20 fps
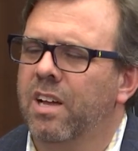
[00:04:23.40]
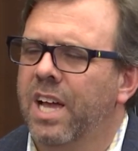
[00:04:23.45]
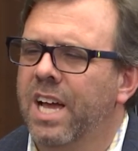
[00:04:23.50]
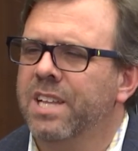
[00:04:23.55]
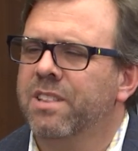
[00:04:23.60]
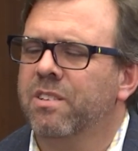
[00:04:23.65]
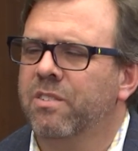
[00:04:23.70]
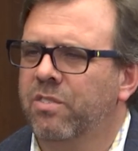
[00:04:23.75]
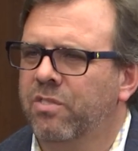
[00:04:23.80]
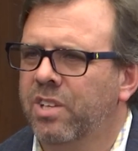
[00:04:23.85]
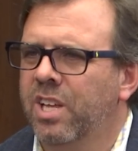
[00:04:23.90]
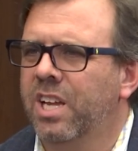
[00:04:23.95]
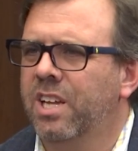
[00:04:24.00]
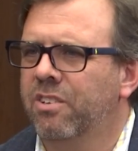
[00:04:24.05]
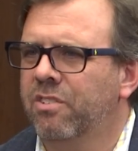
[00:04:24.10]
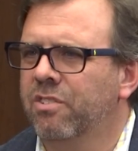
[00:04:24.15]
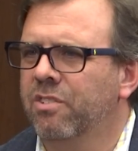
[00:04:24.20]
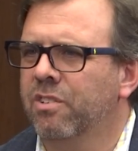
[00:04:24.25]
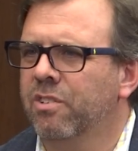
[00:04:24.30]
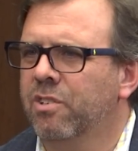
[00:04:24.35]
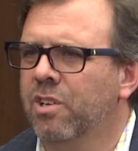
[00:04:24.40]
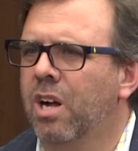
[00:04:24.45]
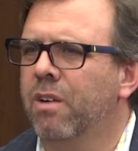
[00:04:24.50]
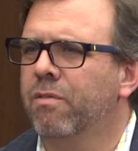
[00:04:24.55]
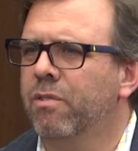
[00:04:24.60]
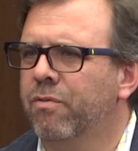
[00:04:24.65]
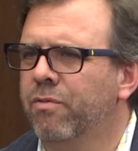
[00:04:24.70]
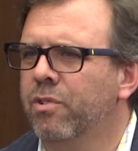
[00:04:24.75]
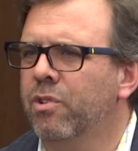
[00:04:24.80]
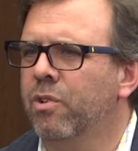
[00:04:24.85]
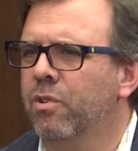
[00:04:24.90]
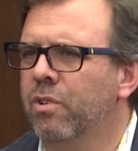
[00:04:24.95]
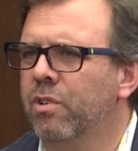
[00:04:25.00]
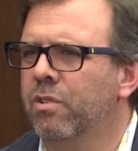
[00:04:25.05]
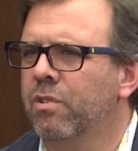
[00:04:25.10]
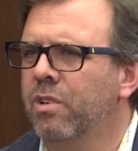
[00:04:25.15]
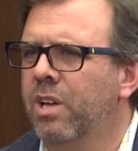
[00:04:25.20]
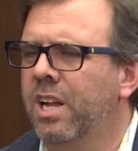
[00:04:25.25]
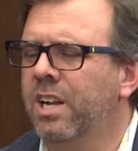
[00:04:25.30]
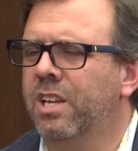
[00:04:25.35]
at the state to cover for the
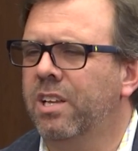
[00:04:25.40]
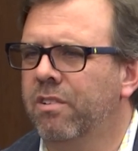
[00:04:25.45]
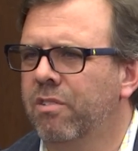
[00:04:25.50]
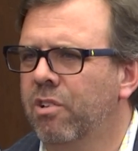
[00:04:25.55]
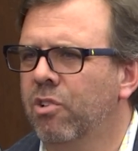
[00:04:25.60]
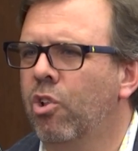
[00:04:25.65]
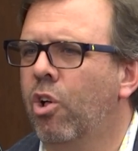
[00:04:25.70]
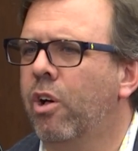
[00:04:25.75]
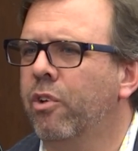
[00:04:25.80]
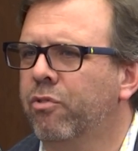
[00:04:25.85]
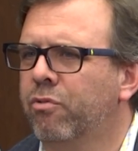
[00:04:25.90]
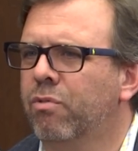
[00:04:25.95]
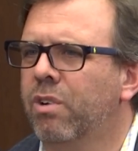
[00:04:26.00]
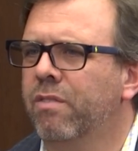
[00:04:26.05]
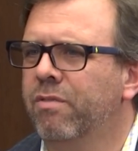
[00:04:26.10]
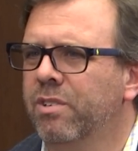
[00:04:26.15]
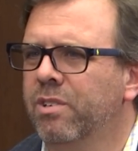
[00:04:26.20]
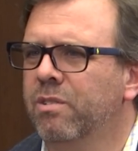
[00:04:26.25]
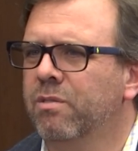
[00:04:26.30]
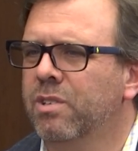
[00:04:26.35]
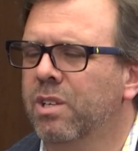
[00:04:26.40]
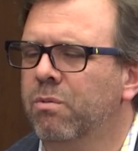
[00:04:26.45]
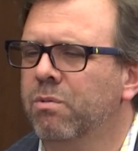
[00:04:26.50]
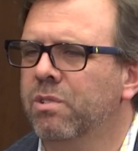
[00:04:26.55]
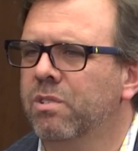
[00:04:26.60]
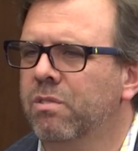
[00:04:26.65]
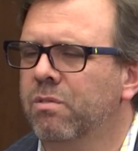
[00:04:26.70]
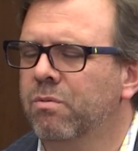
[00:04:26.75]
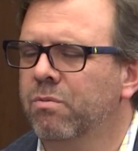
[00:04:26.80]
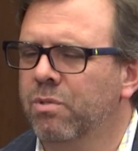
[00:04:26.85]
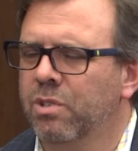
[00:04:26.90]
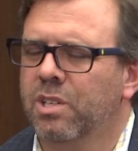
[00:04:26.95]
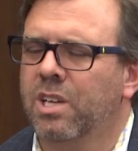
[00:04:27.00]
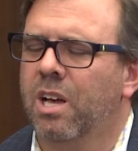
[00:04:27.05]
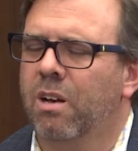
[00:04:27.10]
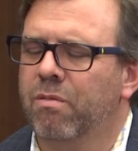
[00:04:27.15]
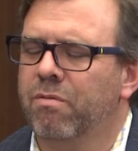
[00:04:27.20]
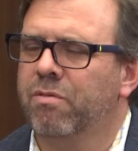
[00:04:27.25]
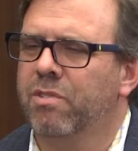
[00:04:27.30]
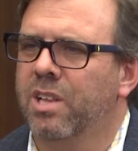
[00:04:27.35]
any of the lost revenue that would, would
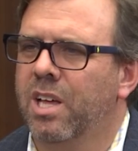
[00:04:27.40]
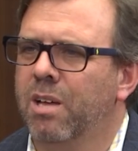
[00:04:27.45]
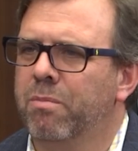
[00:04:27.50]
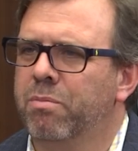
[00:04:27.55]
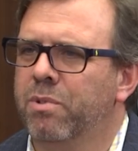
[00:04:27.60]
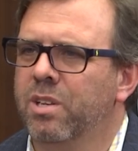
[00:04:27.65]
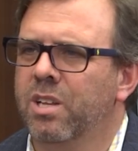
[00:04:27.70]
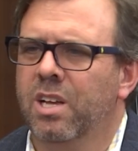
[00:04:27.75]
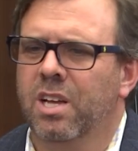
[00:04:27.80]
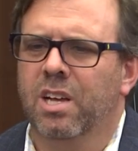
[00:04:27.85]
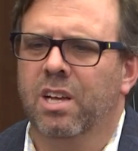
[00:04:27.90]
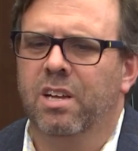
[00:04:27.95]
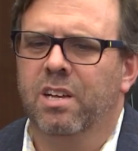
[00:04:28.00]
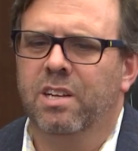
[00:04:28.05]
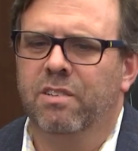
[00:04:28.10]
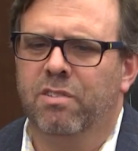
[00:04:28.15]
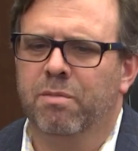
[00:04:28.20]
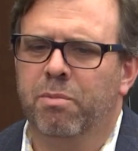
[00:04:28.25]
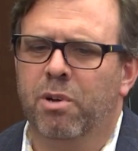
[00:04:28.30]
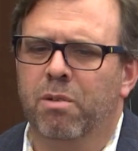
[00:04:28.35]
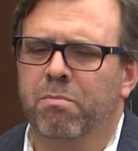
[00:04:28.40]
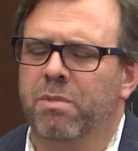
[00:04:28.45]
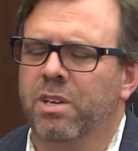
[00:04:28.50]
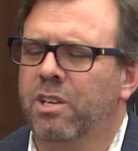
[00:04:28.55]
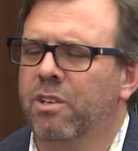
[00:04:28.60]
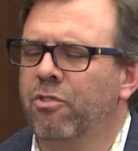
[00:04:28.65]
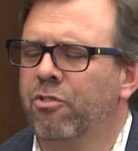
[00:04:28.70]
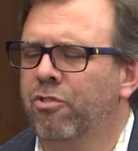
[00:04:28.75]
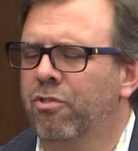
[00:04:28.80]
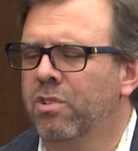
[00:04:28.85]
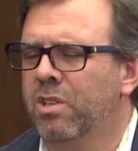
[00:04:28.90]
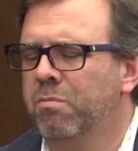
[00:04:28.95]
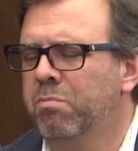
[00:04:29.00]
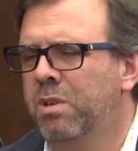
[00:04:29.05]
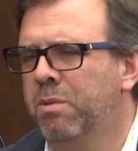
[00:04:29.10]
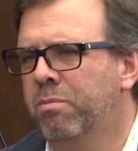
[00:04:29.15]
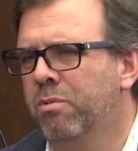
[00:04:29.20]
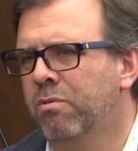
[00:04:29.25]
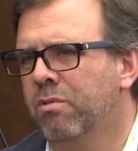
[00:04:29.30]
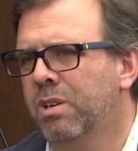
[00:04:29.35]
account for that. But it's about making sure that
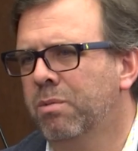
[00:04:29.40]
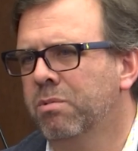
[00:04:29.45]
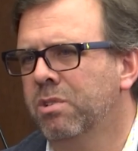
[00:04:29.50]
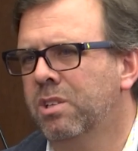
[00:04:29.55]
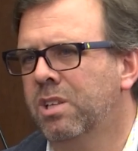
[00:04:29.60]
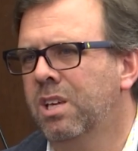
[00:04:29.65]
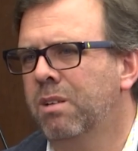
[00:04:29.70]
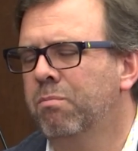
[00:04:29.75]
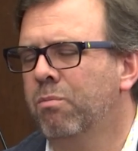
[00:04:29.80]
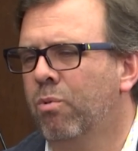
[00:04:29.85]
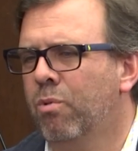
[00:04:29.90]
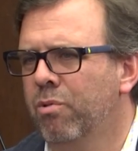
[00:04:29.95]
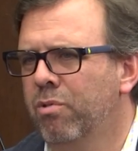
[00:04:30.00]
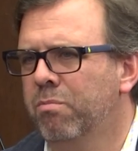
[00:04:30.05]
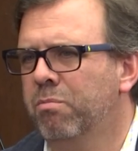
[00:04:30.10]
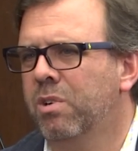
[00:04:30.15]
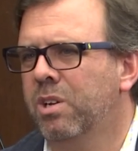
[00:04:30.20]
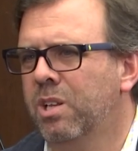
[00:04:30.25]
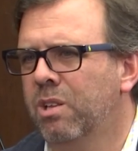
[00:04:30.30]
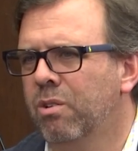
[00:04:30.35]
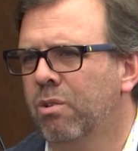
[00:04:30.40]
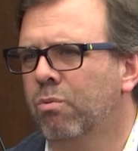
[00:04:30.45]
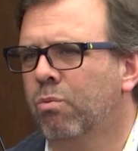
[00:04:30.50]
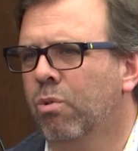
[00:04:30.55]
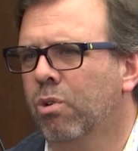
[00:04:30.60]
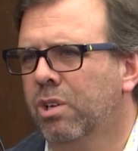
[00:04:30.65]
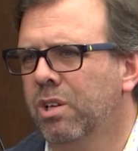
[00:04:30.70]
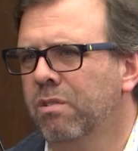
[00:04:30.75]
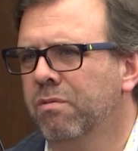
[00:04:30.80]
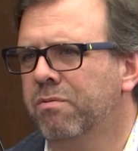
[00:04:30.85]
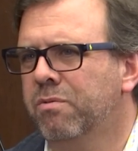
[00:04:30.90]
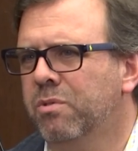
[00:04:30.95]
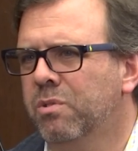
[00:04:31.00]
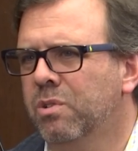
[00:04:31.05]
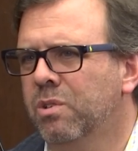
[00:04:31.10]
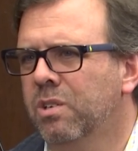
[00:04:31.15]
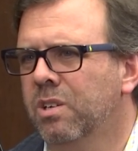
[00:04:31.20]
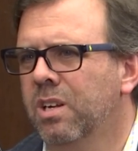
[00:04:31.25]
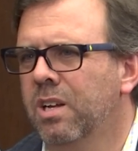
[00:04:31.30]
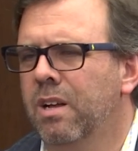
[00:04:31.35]
people are able to keep more of the money they're working
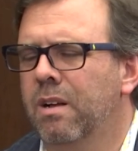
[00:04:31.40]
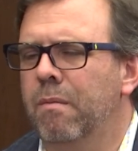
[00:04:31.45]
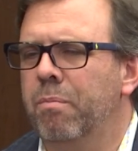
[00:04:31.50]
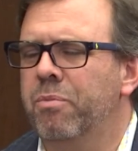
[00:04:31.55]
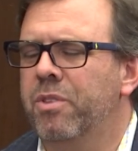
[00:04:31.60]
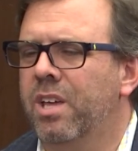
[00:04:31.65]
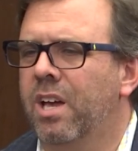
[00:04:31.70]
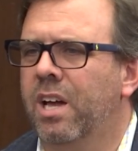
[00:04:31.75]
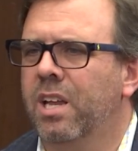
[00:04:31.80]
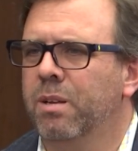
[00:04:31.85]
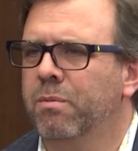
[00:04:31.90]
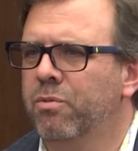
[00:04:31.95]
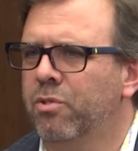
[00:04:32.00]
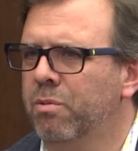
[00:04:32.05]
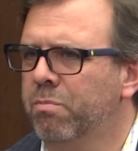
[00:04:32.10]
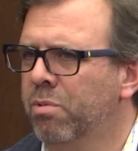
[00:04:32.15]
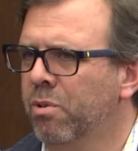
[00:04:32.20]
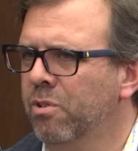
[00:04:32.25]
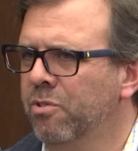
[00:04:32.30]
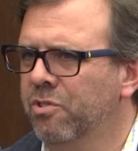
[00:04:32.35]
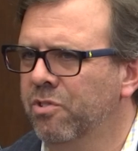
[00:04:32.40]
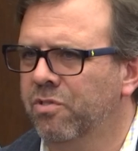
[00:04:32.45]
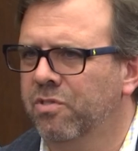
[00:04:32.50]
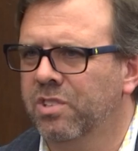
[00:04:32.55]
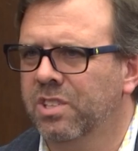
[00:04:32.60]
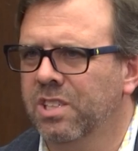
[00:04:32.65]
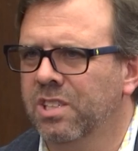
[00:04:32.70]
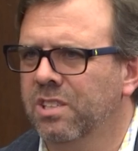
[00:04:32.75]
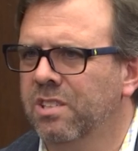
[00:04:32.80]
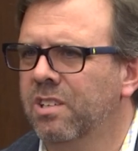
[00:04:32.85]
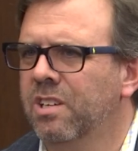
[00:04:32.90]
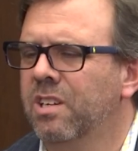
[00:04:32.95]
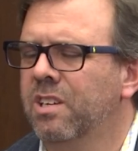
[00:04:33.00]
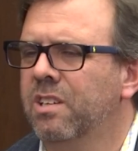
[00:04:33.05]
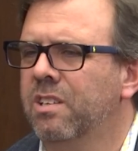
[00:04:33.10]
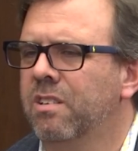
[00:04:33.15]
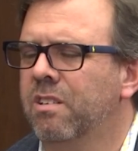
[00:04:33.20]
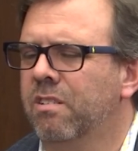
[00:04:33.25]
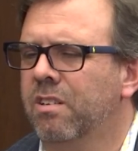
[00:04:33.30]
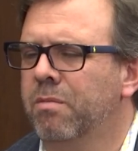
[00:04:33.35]
for, the items they're purchasing,
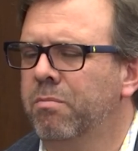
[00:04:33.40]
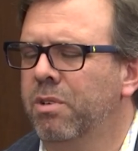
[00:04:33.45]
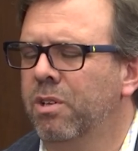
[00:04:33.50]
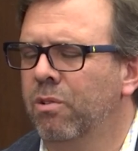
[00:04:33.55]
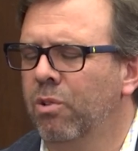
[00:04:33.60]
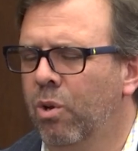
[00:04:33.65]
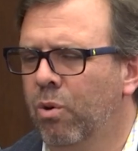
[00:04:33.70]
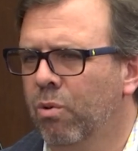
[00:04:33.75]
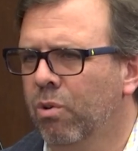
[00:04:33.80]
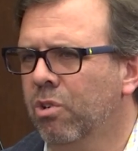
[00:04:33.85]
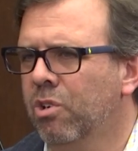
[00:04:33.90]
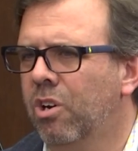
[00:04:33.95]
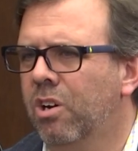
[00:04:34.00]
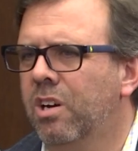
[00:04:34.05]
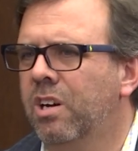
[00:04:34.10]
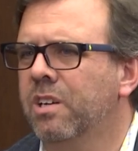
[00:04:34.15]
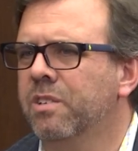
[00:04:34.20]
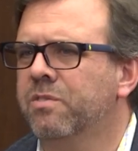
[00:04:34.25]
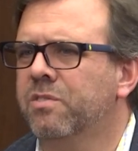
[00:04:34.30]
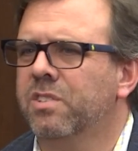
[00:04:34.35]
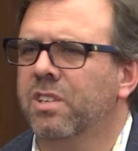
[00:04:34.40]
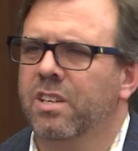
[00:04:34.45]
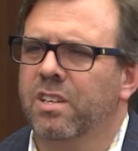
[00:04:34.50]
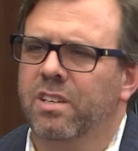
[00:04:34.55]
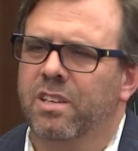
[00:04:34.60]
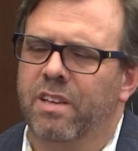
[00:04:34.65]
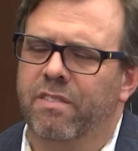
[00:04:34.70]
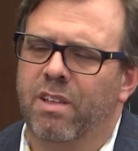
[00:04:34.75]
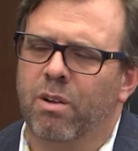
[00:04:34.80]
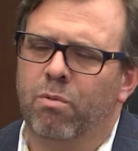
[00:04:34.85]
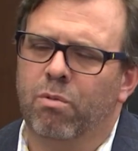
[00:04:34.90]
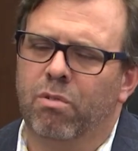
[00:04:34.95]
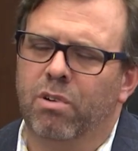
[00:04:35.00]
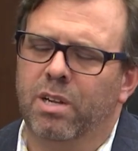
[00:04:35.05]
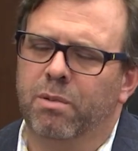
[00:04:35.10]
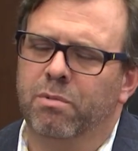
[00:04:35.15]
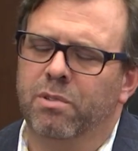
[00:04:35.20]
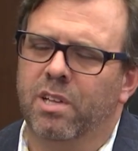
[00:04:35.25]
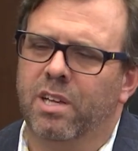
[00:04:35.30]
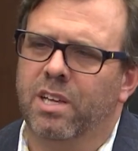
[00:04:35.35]
they're going to be lower cost, and that we're
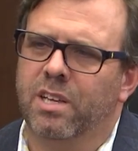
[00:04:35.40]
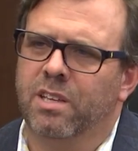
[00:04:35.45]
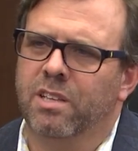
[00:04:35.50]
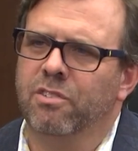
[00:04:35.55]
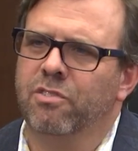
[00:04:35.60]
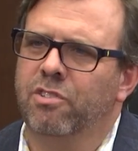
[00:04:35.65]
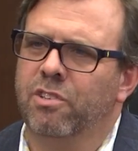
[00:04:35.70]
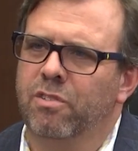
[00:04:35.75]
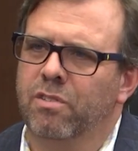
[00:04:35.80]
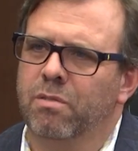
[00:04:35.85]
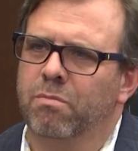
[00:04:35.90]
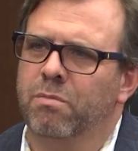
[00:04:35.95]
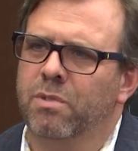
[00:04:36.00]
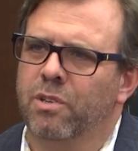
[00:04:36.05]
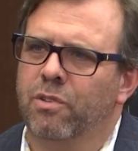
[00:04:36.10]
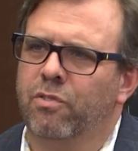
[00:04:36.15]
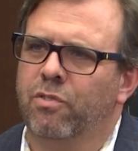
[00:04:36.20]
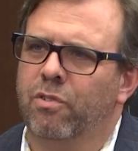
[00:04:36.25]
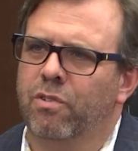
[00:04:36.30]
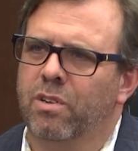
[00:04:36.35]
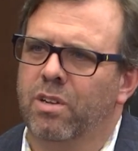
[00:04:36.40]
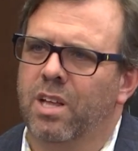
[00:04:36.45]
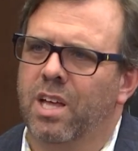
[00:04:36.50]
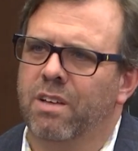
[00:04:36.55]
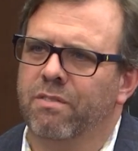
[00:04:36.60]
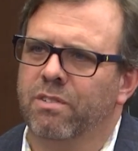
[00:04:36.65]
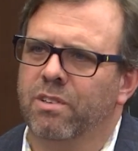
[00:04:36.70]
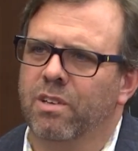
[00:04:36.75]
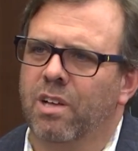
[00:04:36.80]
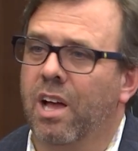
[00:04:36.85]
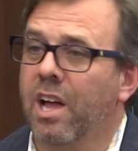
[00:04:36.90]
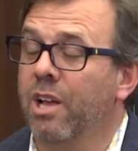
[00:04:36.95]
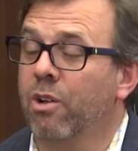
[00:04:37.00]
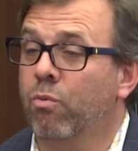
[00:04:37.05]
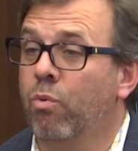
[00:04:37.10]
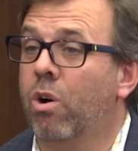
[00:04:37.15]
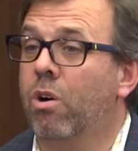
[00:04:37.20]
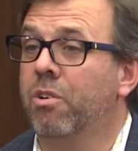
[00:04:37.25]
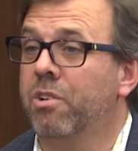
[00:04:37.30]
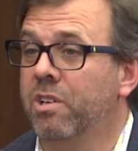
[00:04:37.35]
able to continue to Minnesota to have a high
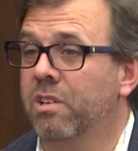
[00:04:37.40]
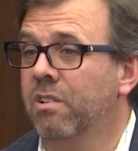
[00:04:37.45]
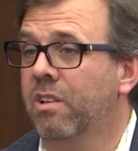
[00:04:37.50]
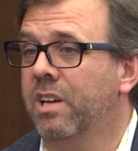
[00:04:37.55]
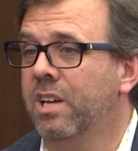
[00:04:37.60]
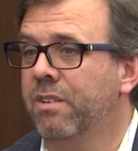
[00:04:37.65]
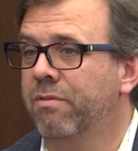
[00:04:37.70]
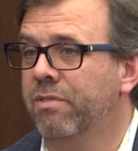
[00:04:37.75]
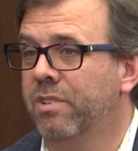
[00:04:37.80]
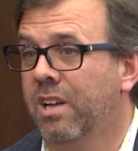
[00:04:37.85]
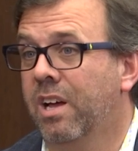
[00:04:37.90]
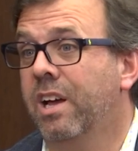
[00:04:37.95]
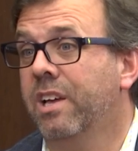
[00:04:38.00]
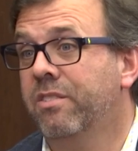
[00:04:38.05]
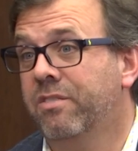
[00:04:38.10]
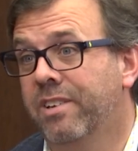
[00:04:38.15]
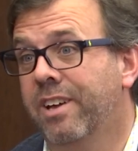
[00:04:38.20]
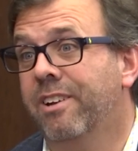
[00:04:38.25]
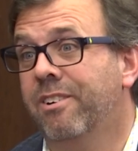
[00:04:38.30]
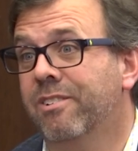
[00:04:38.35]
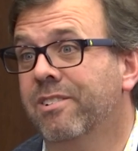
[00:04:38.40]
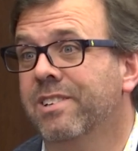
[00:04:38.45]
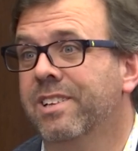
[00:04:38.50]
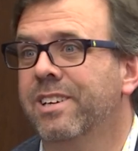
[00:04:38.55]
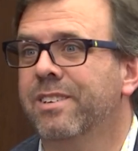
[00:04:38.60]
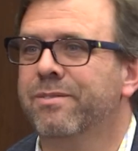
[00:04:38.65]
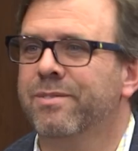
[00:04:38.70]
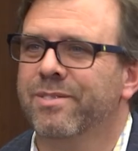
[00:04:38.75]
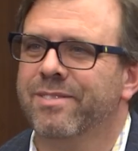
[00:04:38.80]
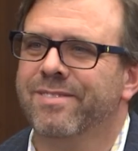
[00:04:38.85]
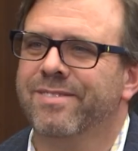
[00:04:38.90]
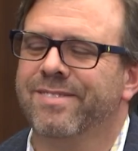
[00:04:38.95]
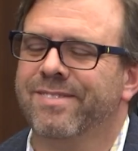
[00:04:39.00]
quality of life and a high standard of life.